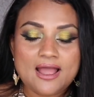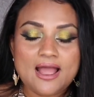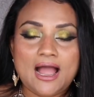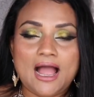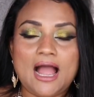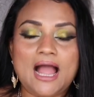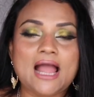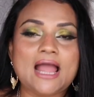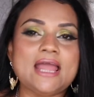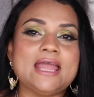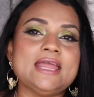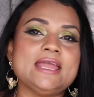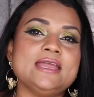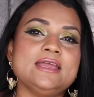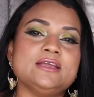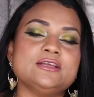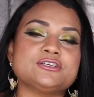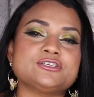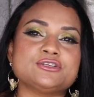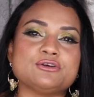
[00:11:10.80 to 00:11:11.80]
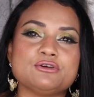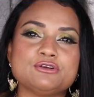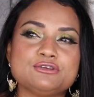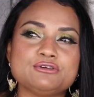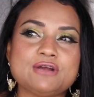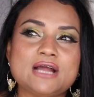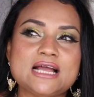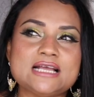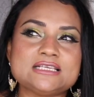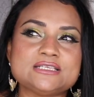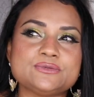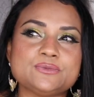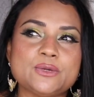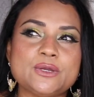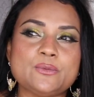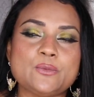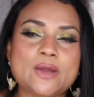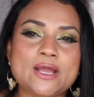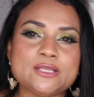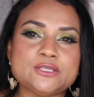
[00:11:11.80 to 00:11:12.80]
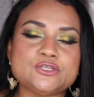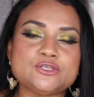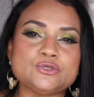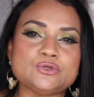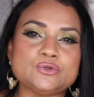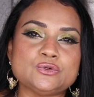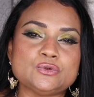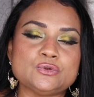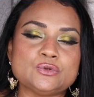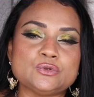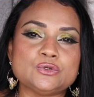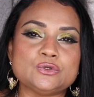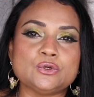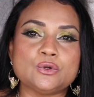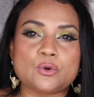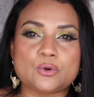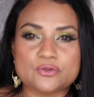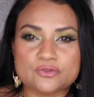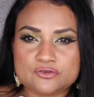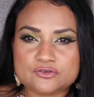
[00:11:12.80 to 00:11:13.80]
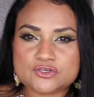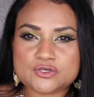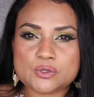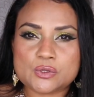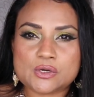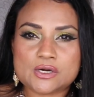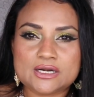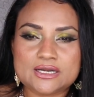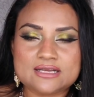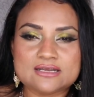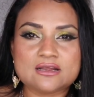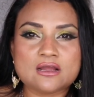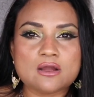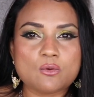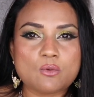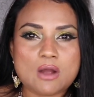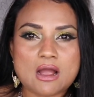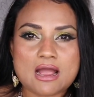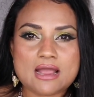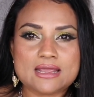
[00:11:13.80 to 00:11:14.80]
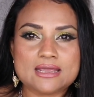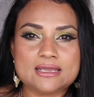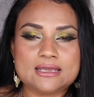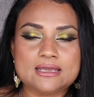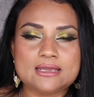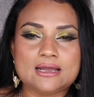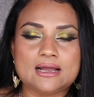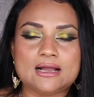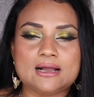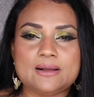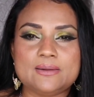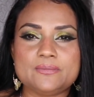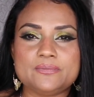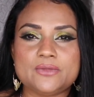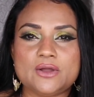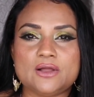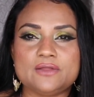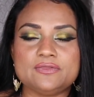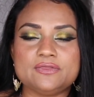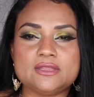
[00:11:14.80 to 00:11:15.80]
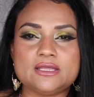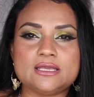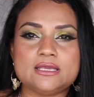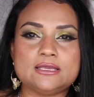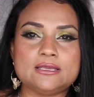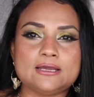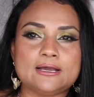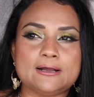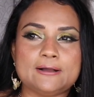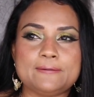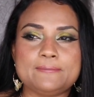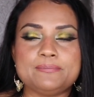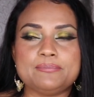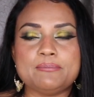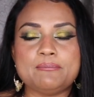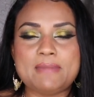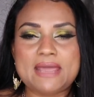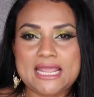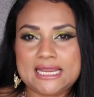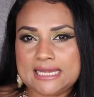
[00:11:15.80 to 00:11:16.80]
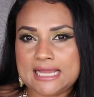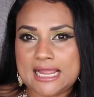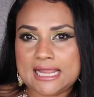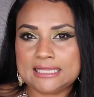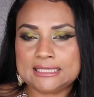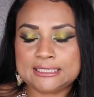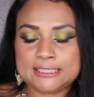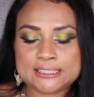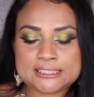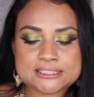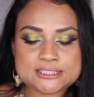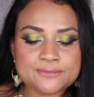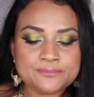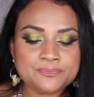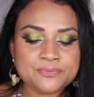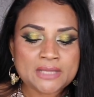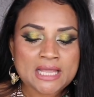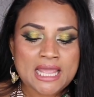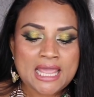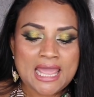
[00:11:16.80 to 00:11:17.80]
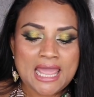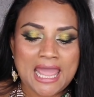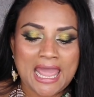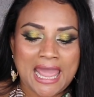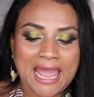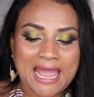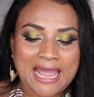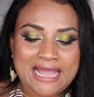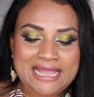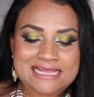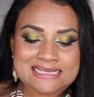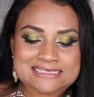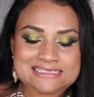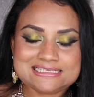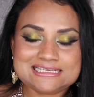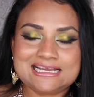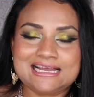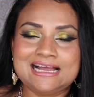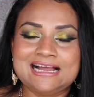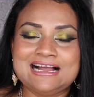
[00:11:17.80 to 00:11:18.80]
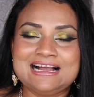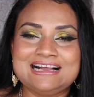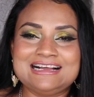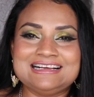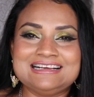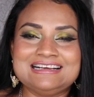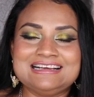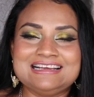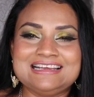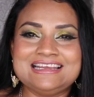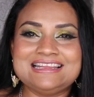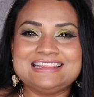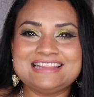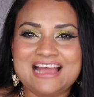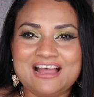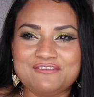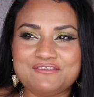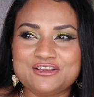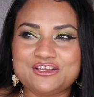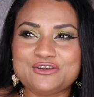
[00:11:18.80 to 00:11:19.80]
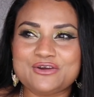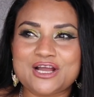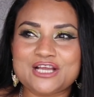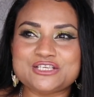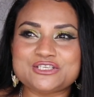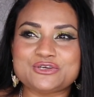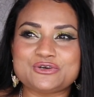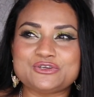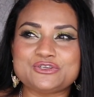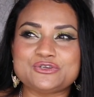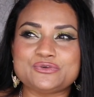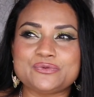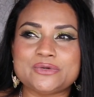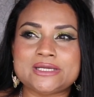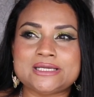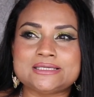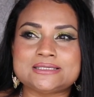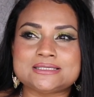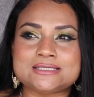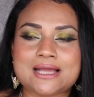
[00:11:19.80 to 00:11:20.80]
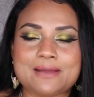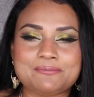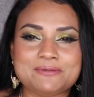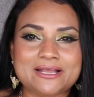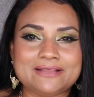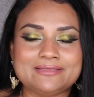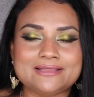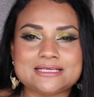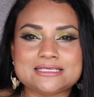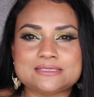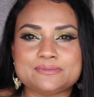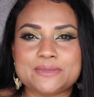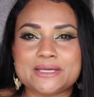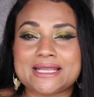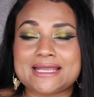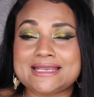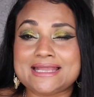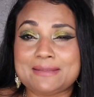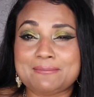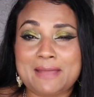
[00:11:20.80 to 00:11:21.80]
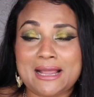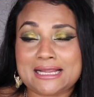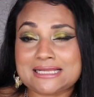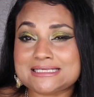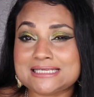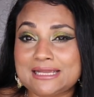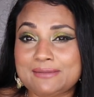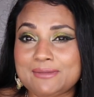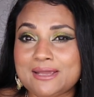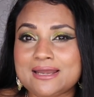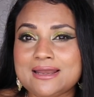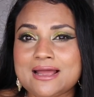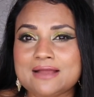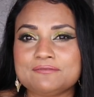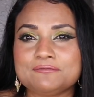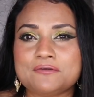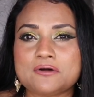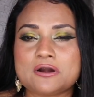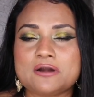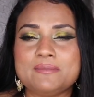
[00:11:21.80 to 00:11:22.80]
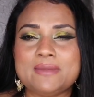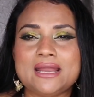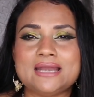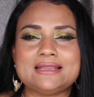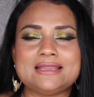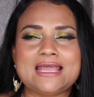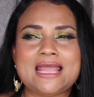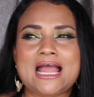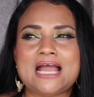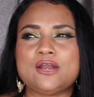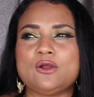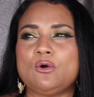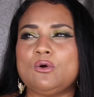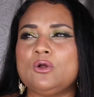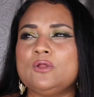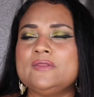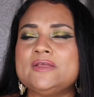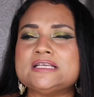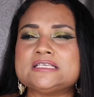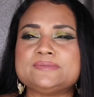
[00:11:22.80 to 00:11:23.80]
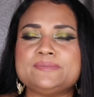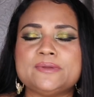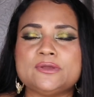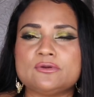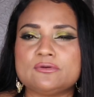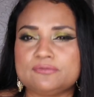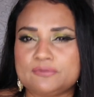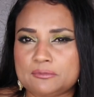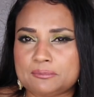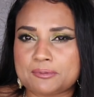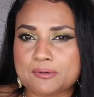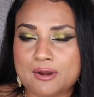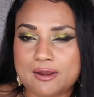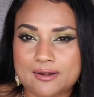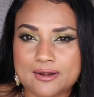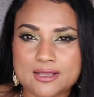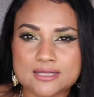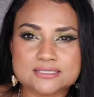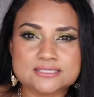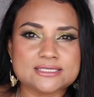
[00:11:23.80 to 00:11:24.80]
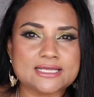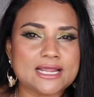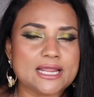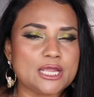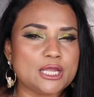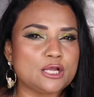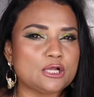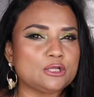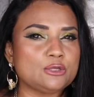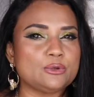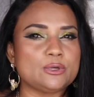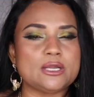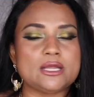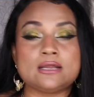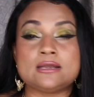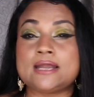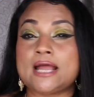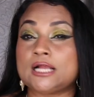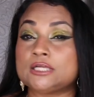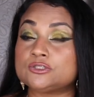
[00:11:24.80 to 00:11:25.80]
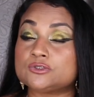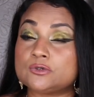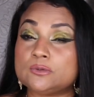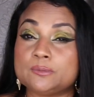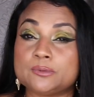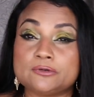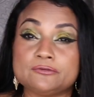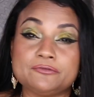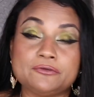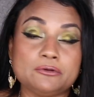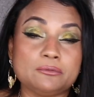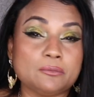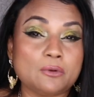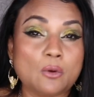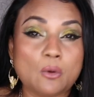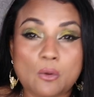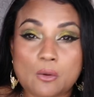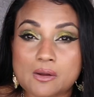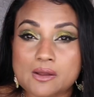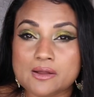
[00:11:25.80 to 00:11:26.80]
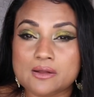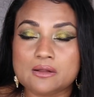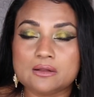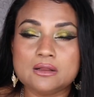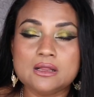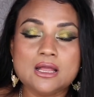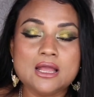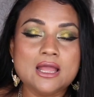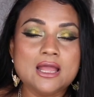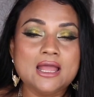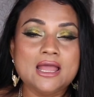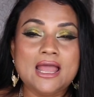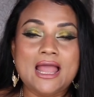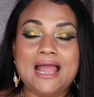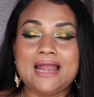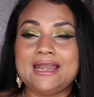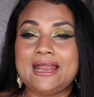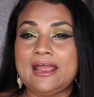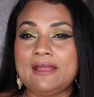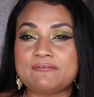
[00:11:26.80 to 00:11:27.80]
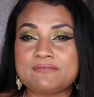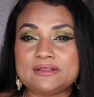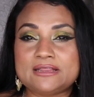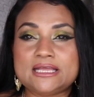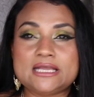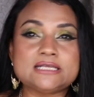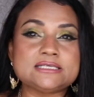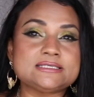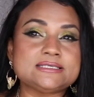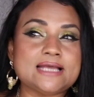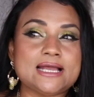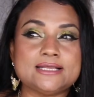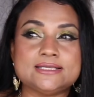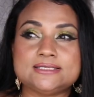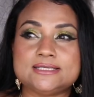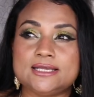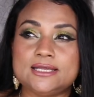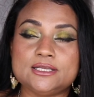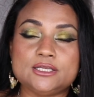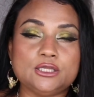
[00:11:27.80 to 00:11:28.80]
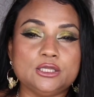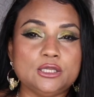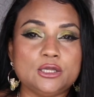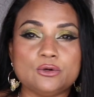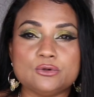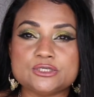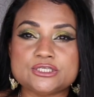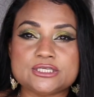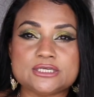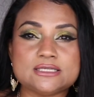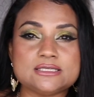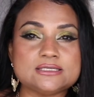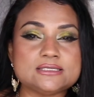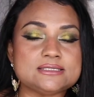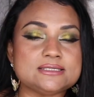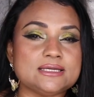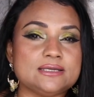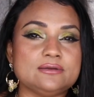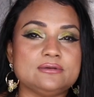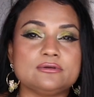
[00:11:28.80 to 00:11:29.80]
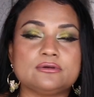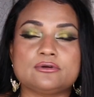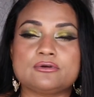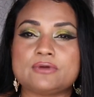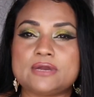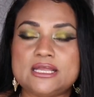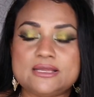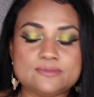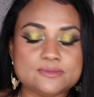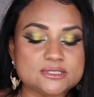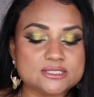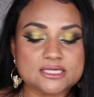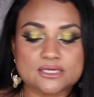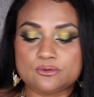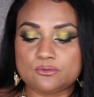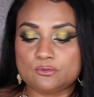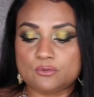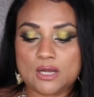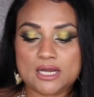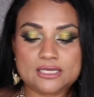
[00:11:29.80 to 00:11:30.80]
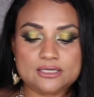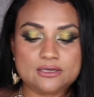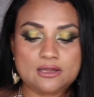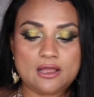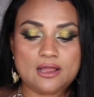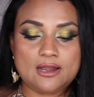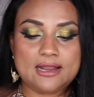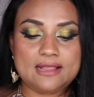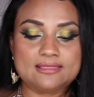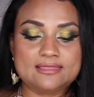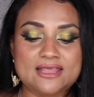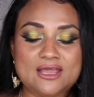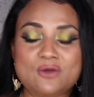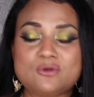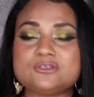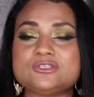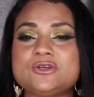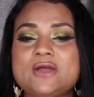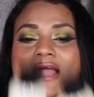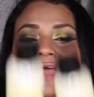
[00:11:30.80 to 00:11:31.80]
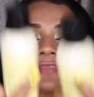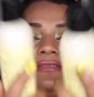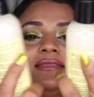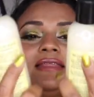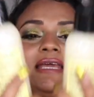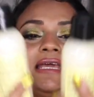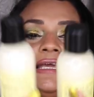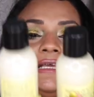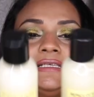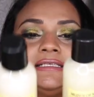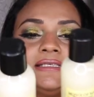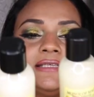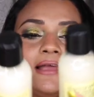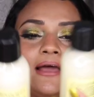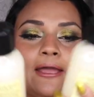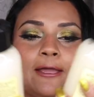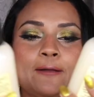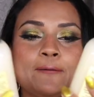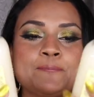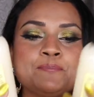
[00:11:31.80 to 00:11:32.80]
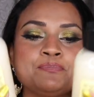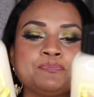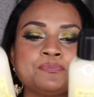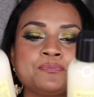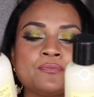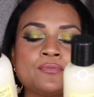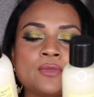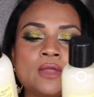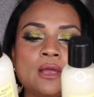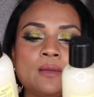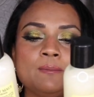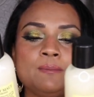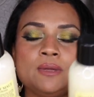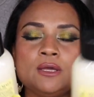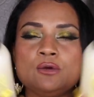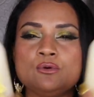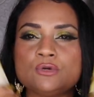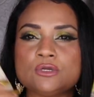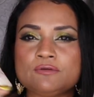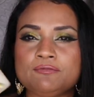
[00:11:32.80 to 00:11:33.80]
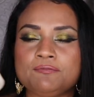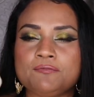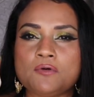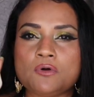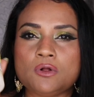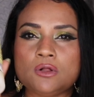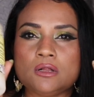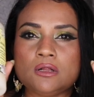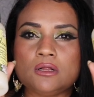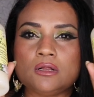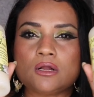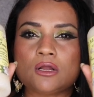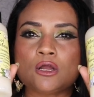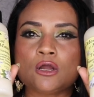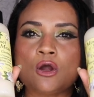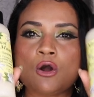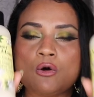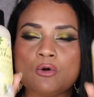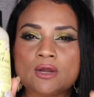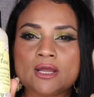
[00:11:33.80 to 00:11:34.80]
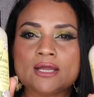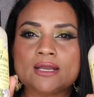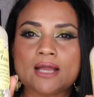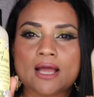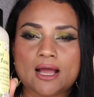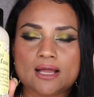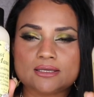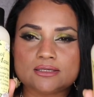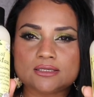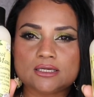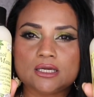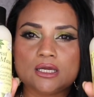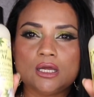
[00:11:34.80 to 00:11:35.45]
I showed you guys we went to North Shore in Hawaii um, on the um, main island and uh, in that video I showed you we stopped at this macadamia nut farm and they had all these beautiful products like including natural perfume oil and everything scented lotions and creams and whatnot. And they also had these like beautiful coconut